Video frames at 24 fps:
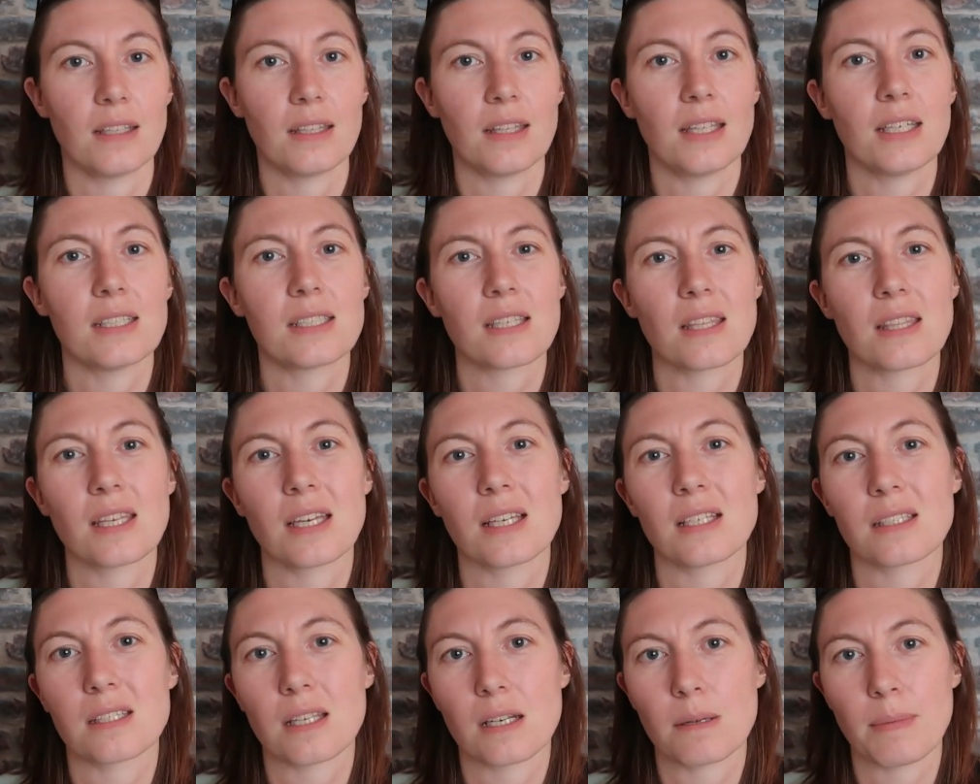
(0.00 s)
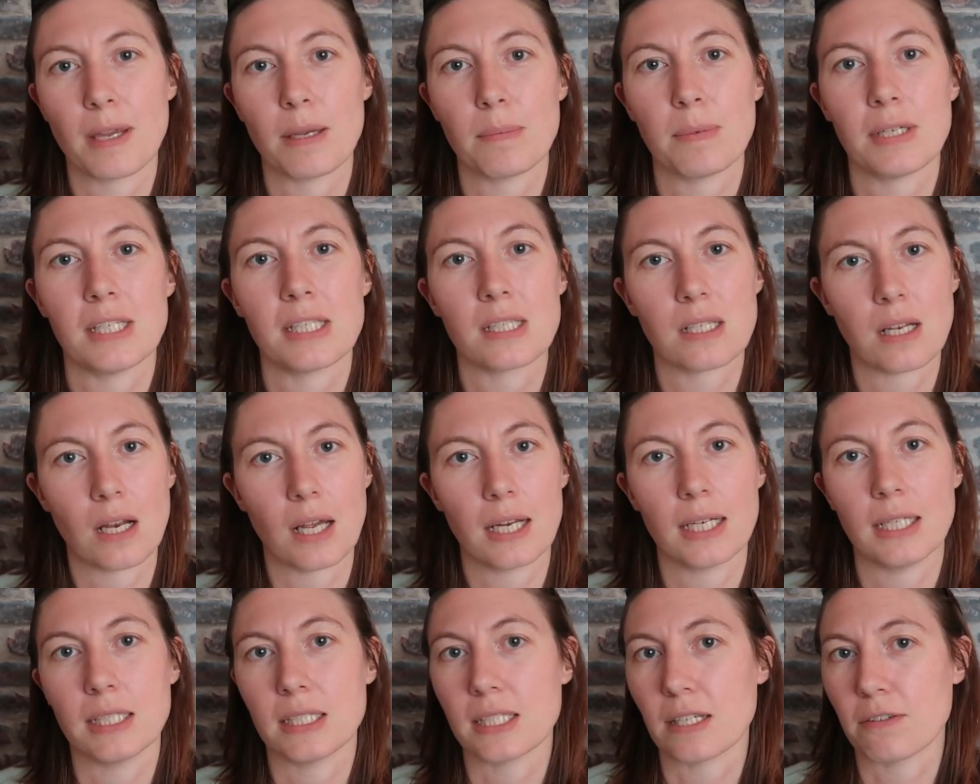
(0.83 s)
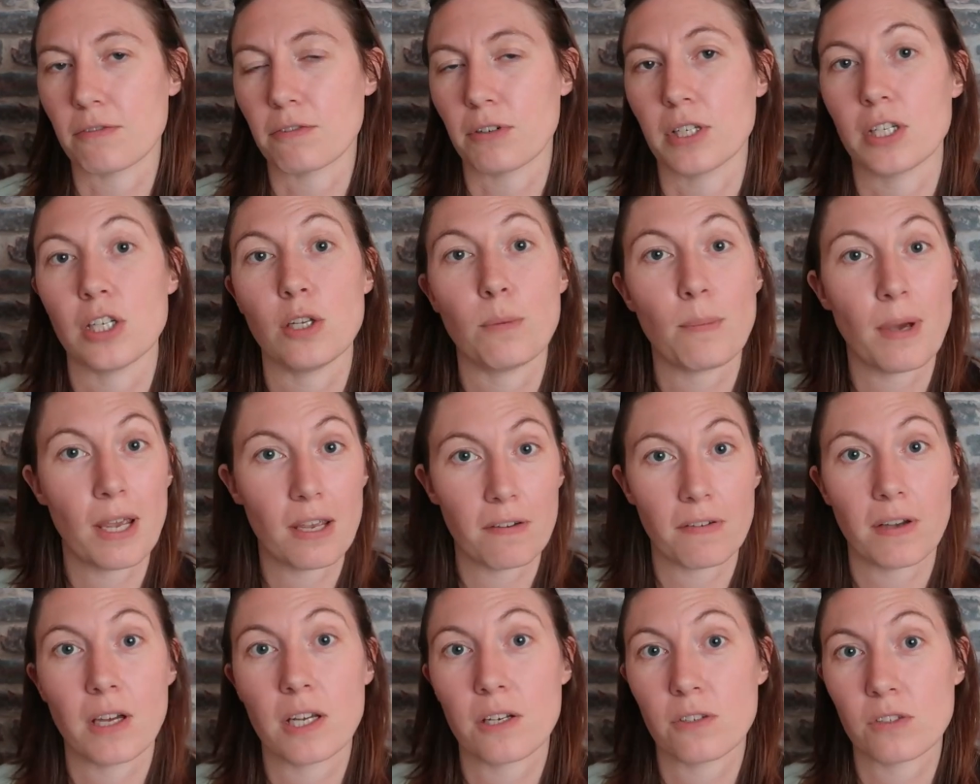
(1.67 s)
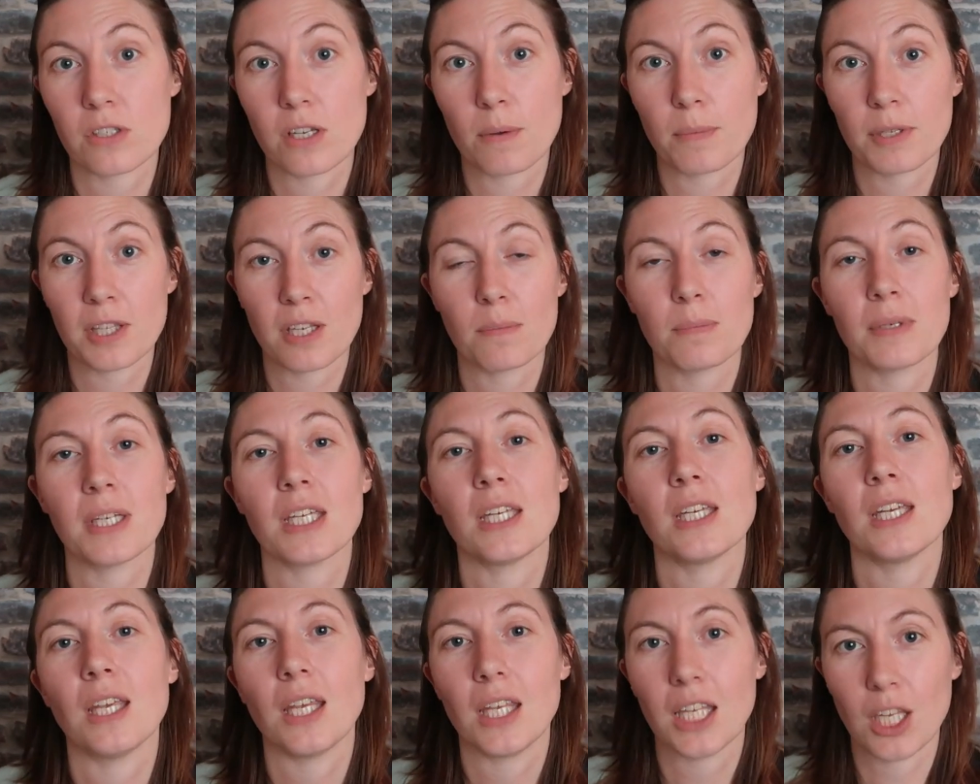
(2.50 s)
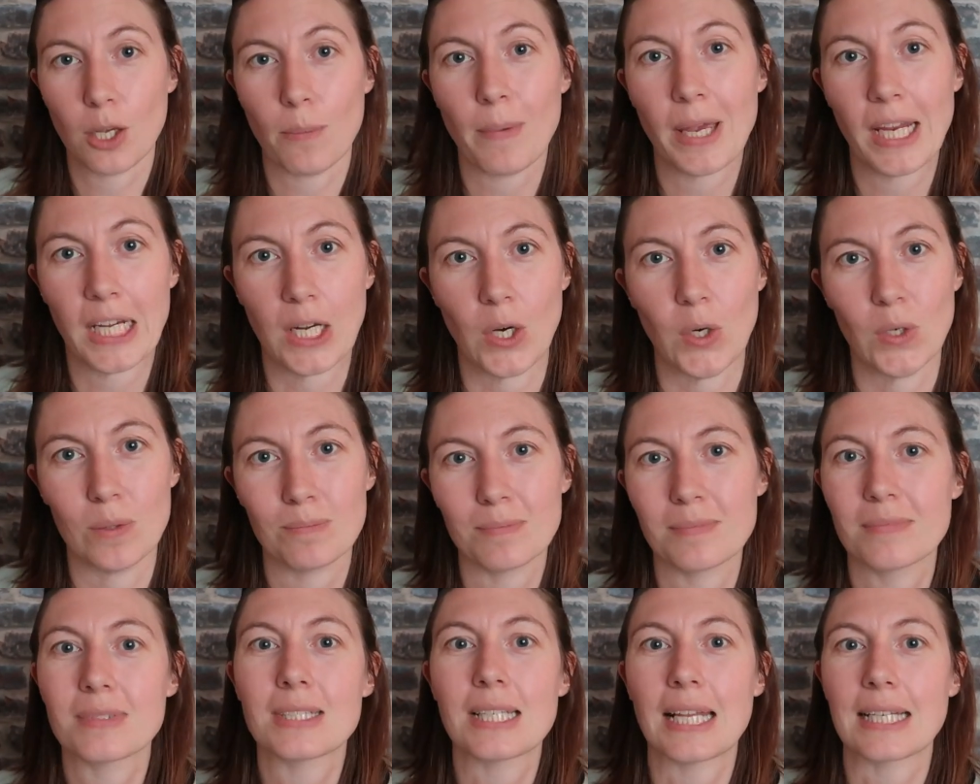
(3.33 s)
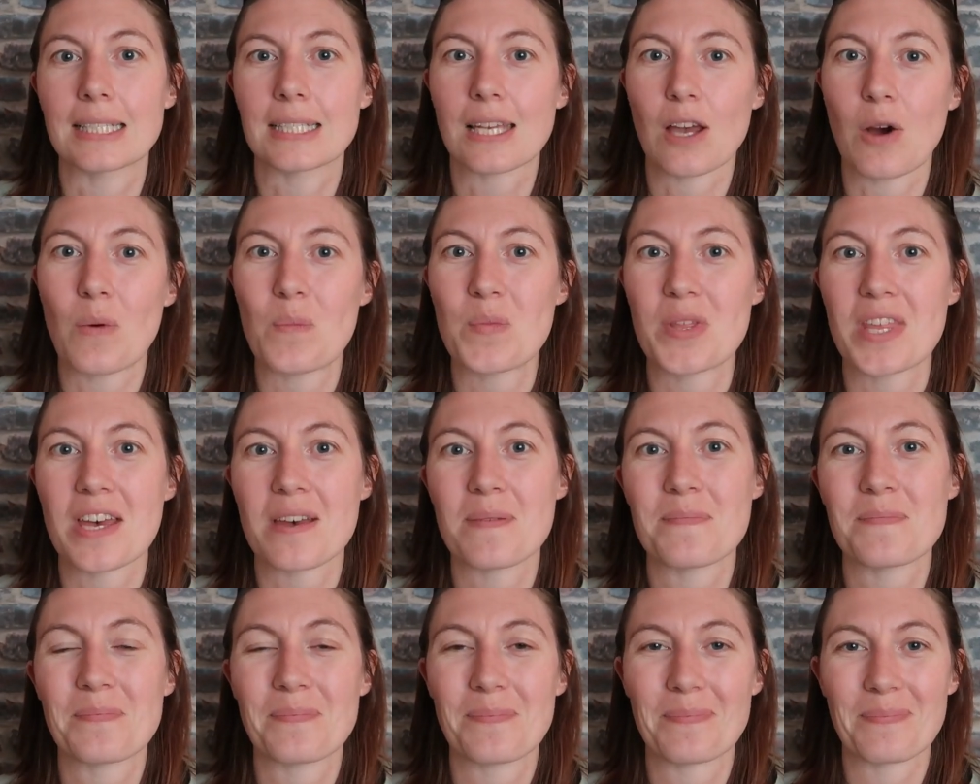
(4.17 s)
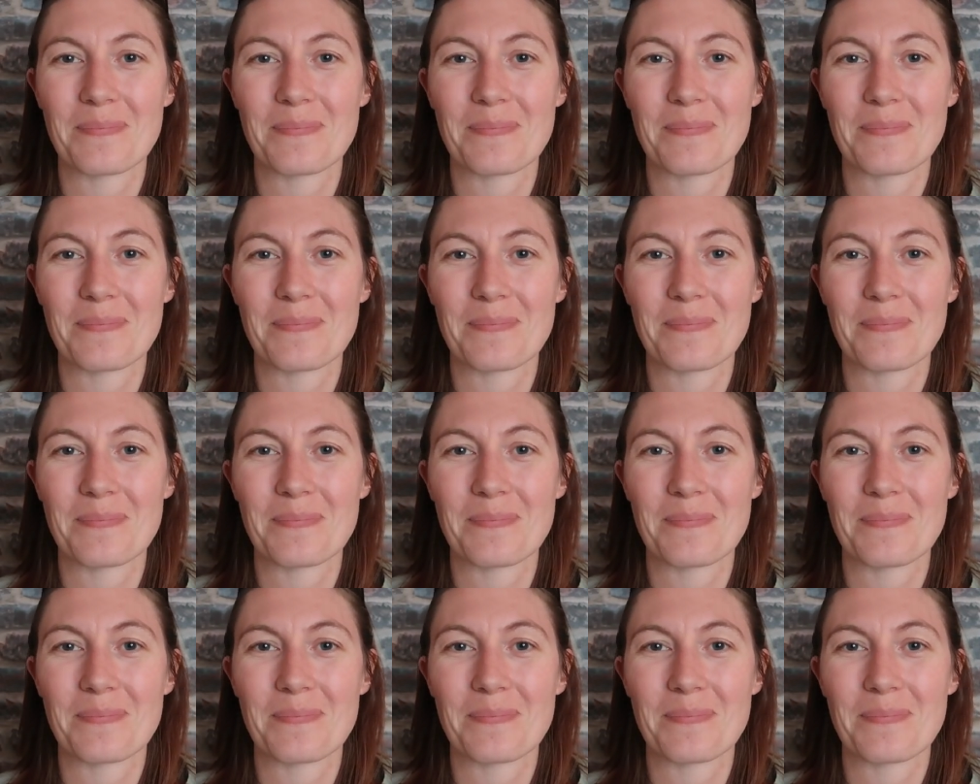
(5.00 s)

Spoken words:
These are things that are maybe slightly different. You may have heard of some of them, you may not. Let's get on with it.